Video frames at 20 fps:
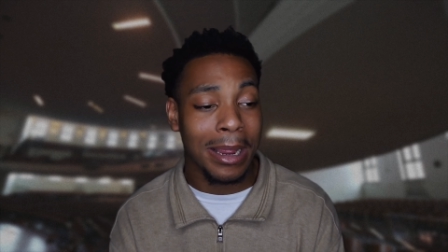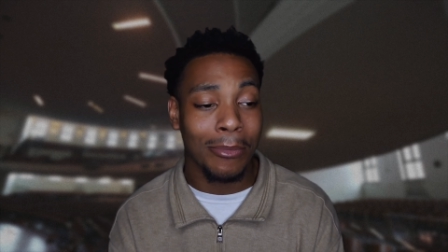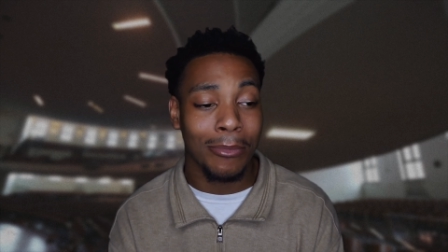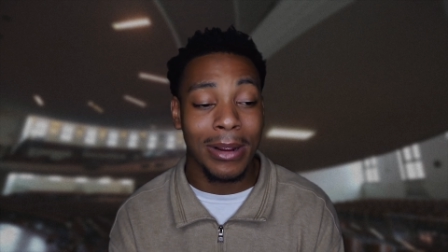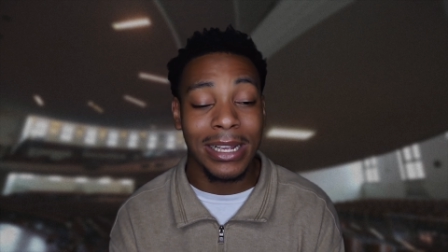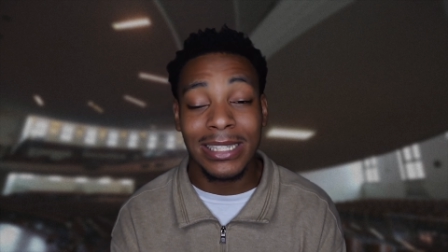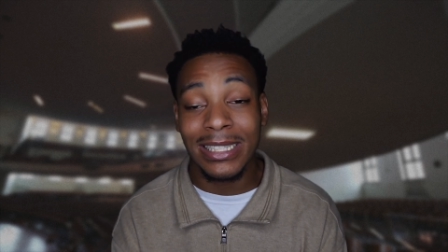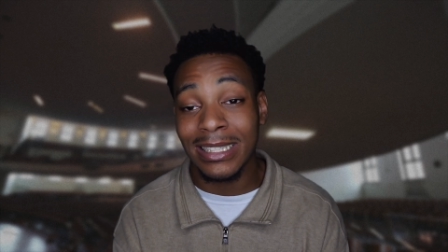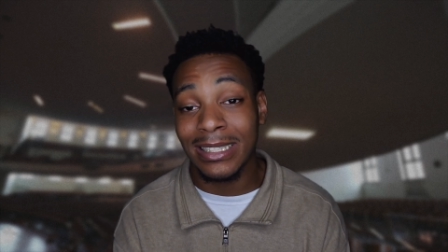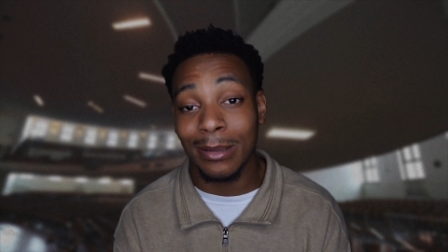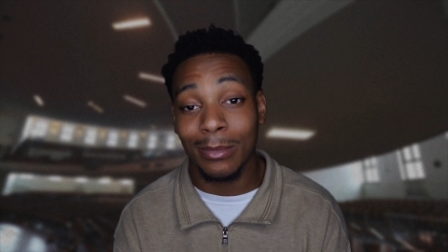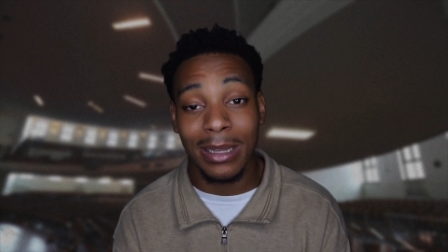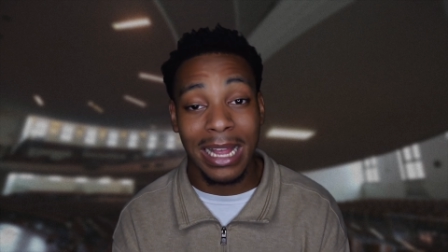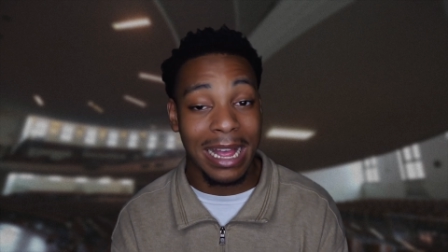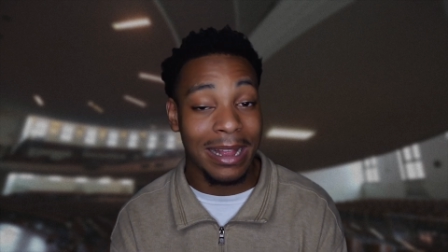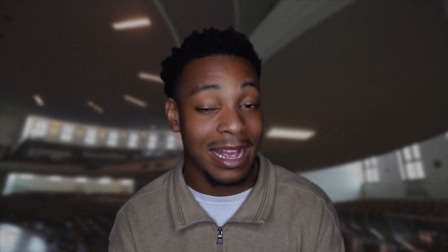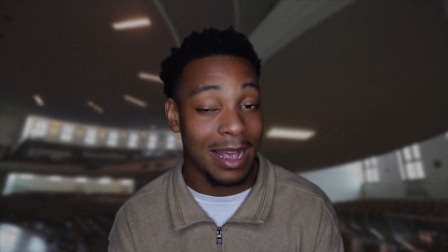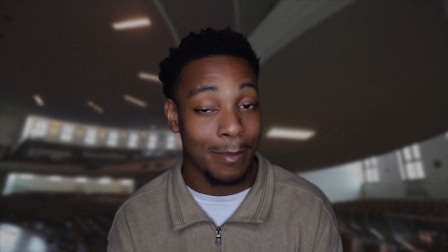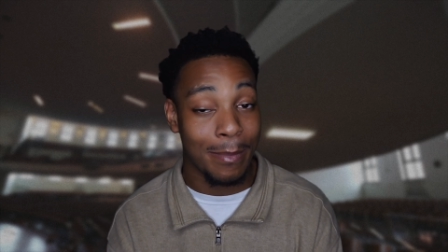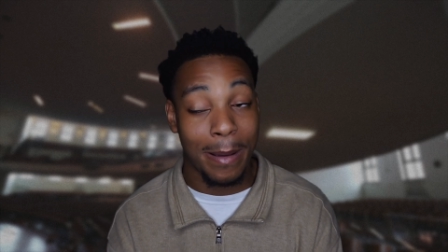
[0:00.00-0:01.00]
I'm resting them. I
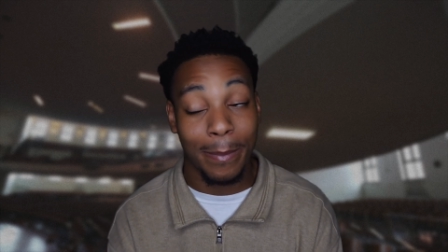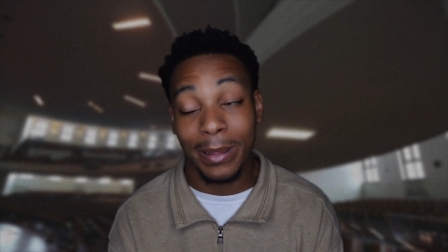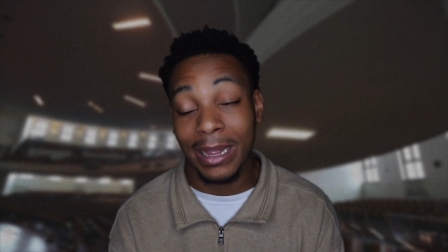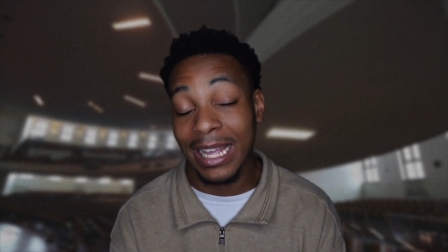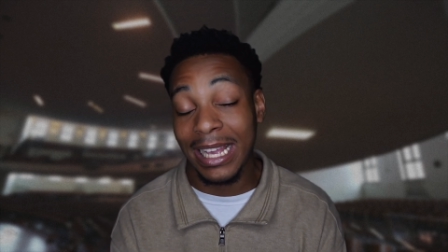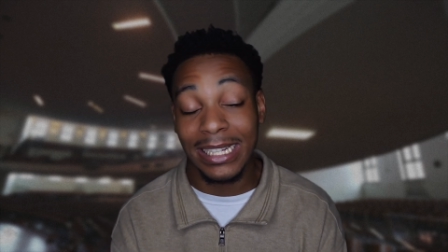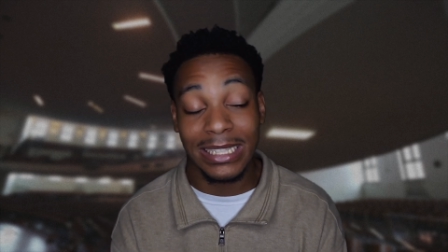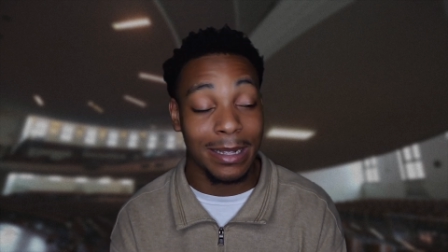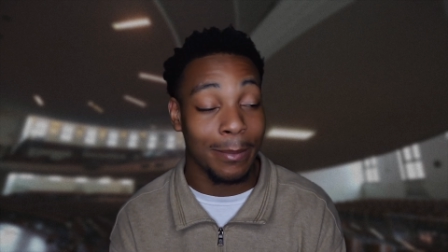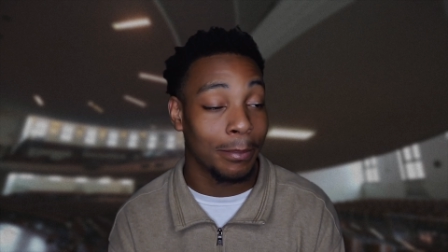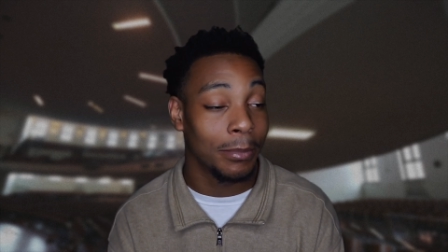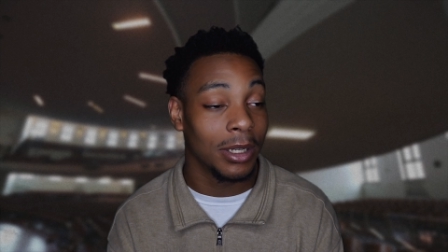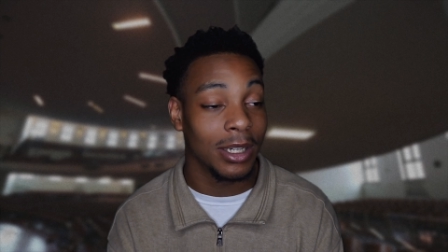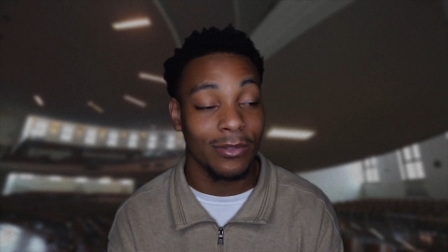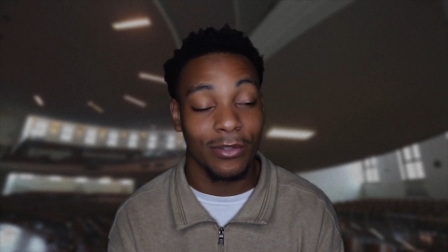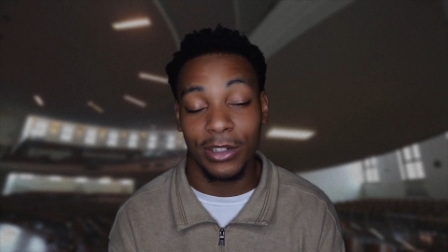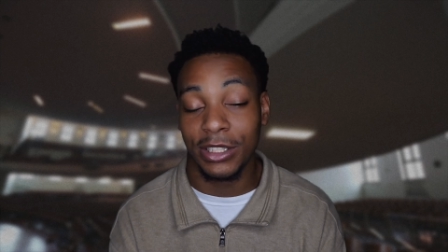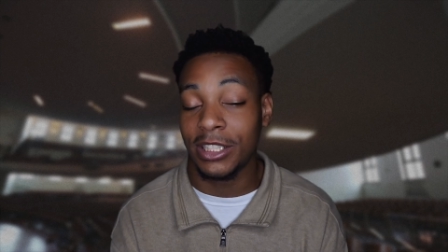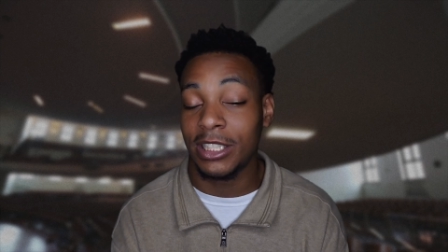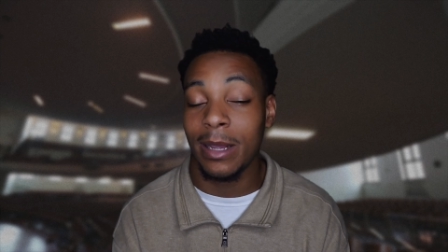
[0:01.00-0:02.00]
have my plans. I'm booked
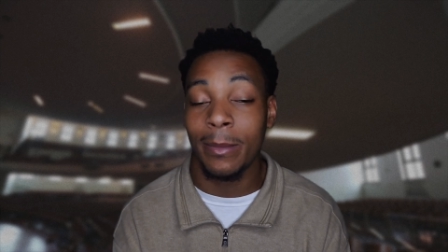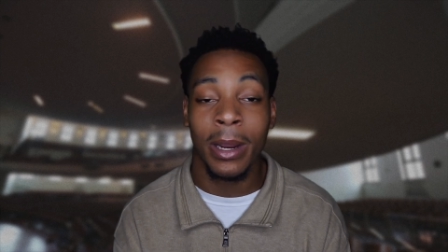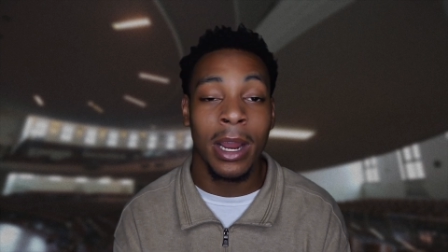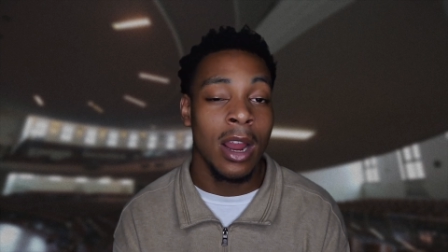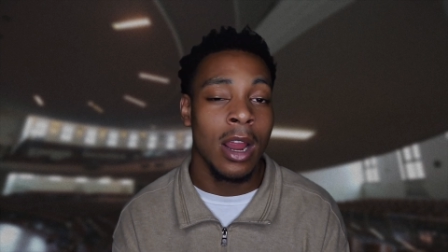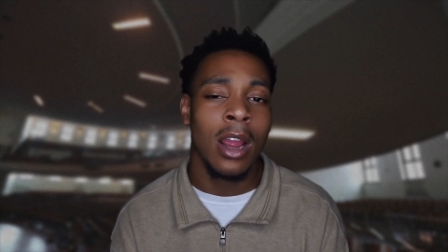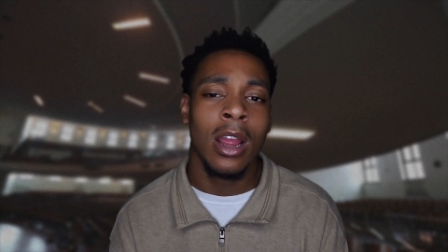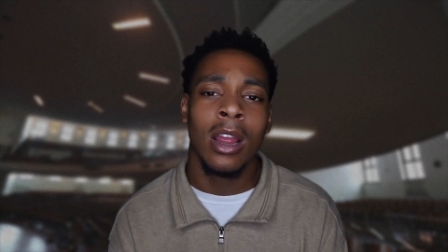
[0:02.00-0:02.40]
for the summer.